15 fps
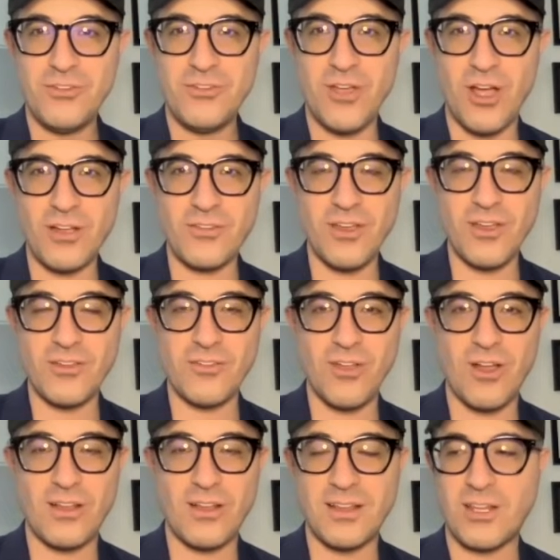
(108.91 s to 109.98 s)
Talk to us
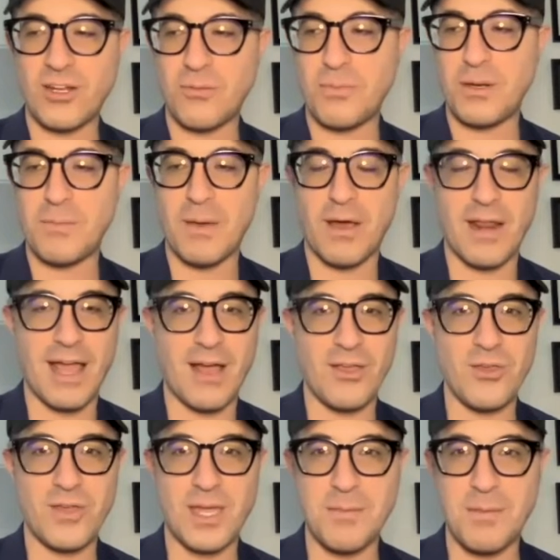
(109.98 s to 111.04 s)
all a little bit about how
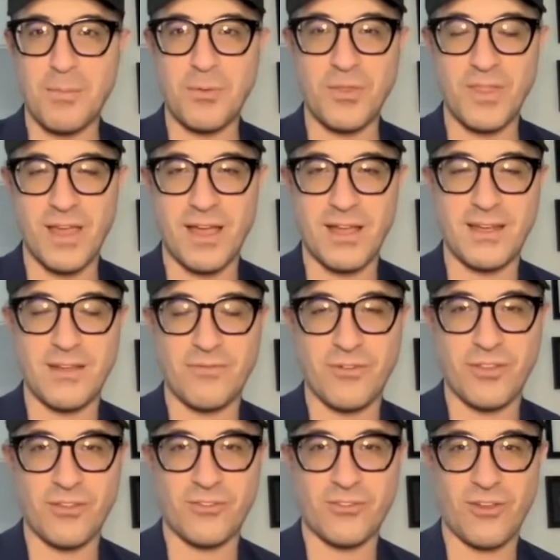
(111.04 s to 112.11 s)
you came up with the idea for
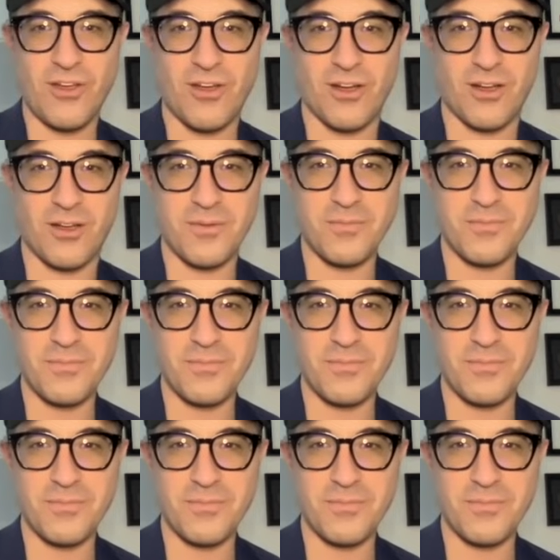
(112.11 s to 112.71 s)
the song.